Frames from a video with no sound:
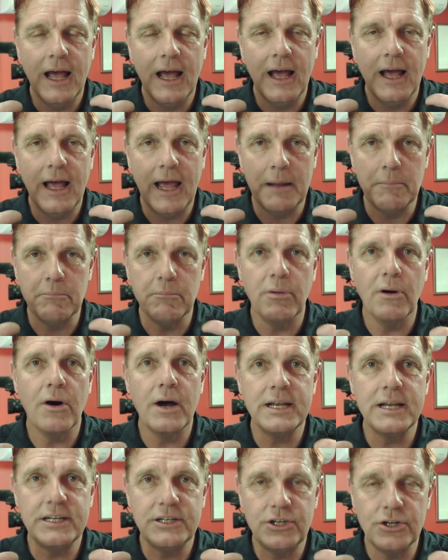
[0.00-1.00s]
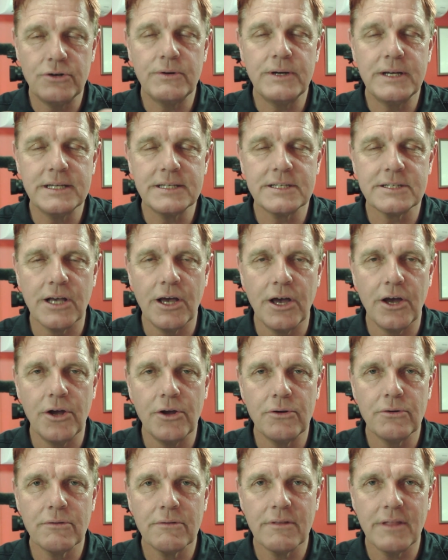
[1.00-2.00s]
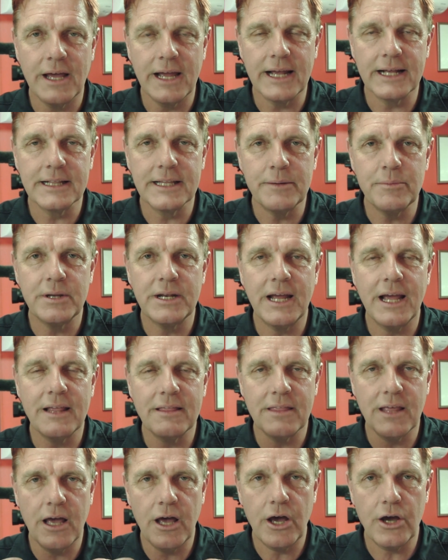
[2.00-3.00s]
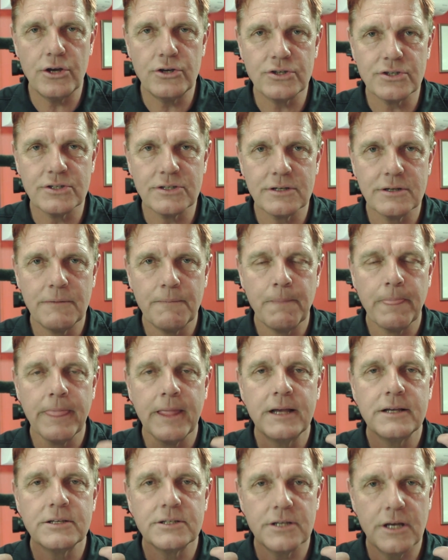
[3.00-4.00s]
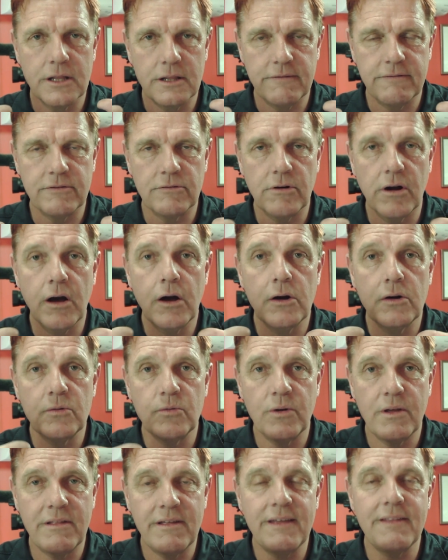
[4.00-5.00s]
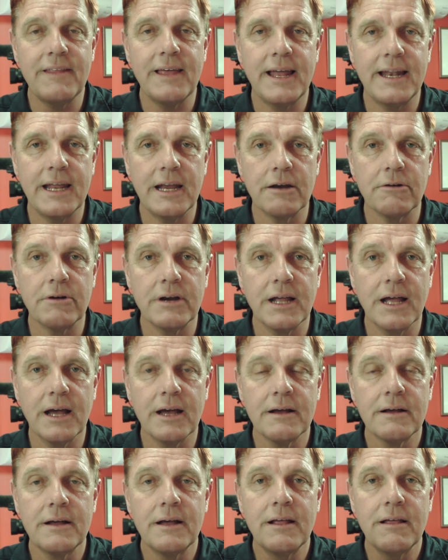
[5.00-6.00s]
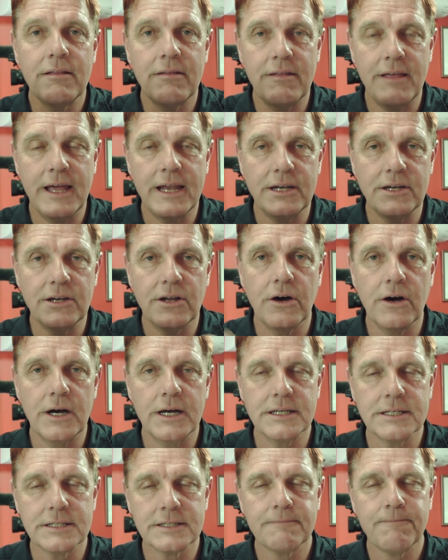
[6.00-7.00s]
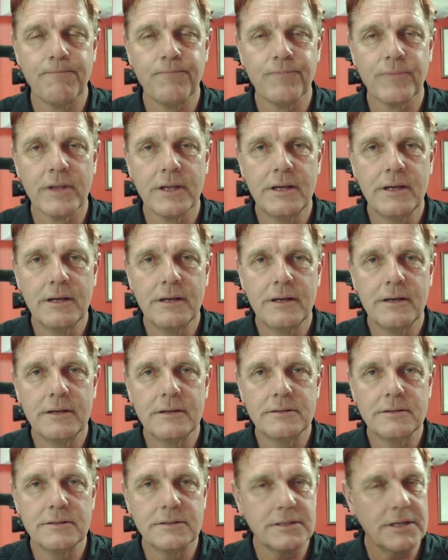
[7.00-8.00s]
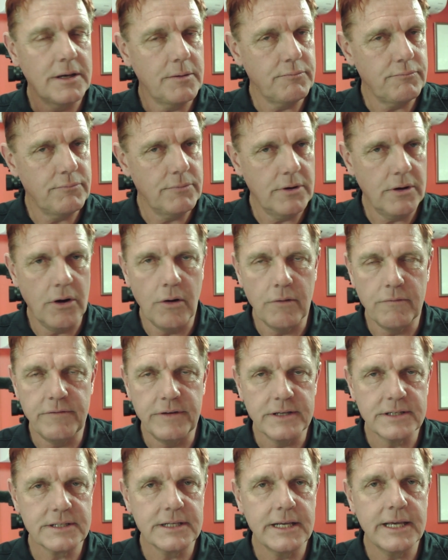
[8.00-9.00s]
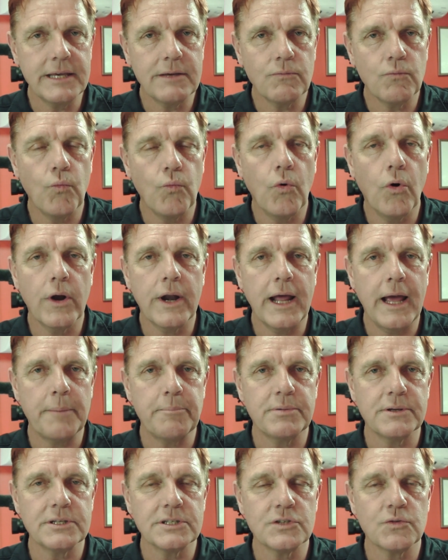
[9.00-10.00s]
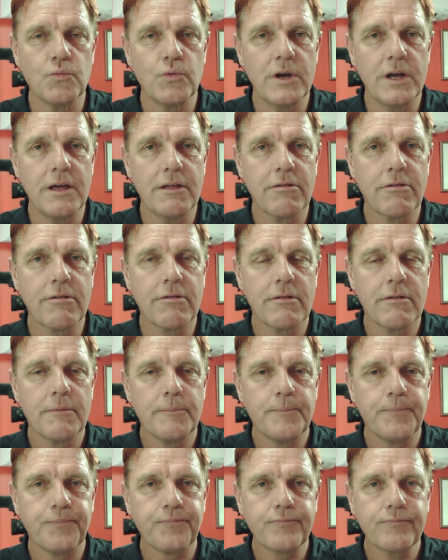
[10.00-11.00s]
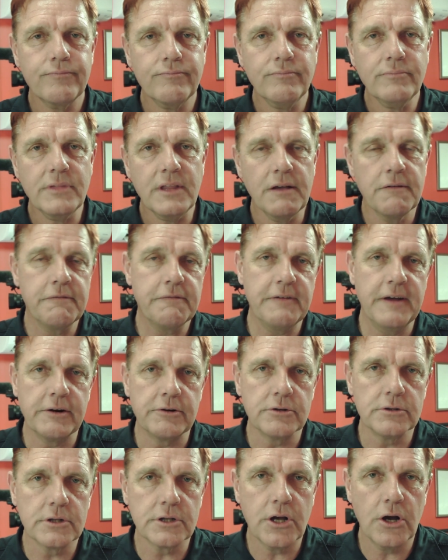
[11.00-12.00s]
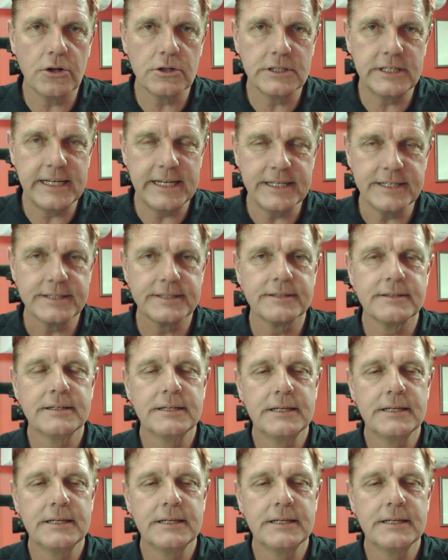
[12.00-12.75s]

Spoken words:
and by doing so they eliminate the host, so the Varroa within that area then dies. So obviously, what happens with feral colonies?